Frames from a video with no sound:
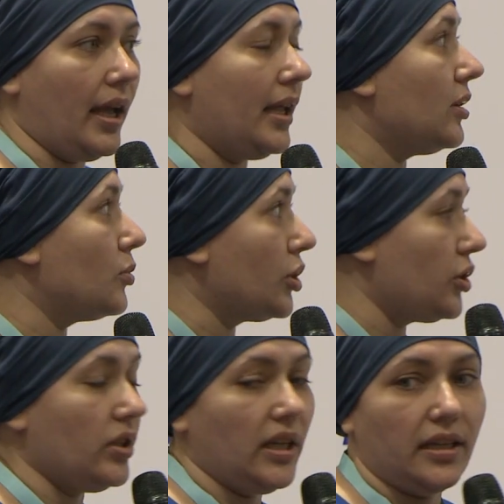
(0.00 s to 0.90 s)
and
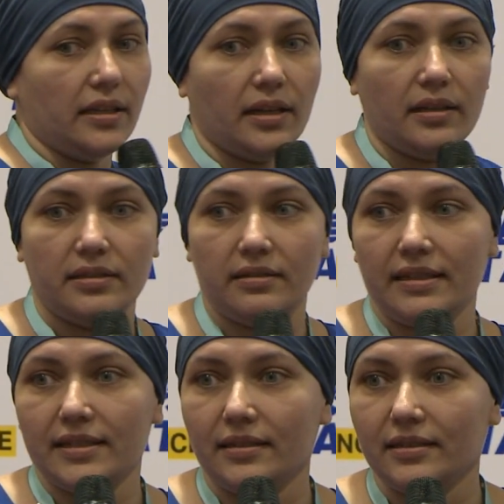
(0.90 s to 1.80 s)
what you need at a
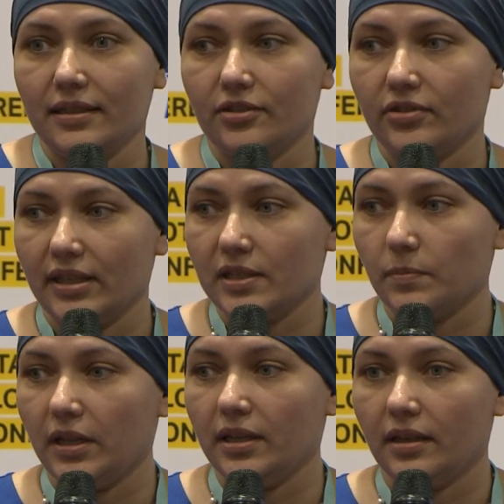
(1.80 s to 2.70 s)
decent internet
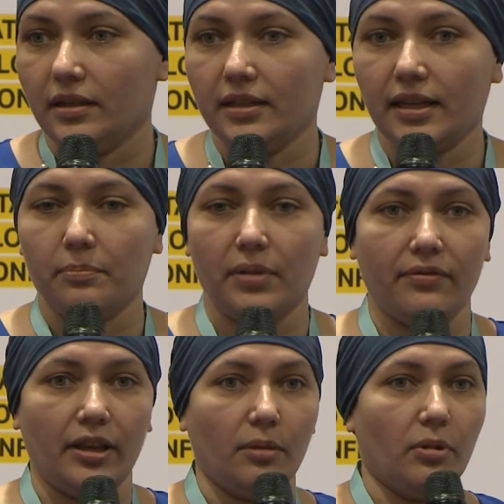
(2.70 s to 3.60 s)
speed and can be
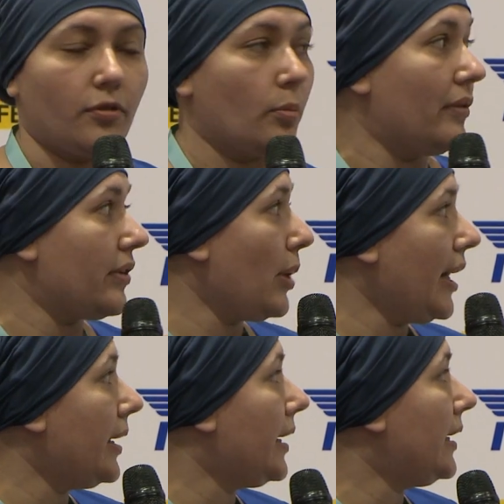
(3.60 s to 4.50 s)
available from everywhere.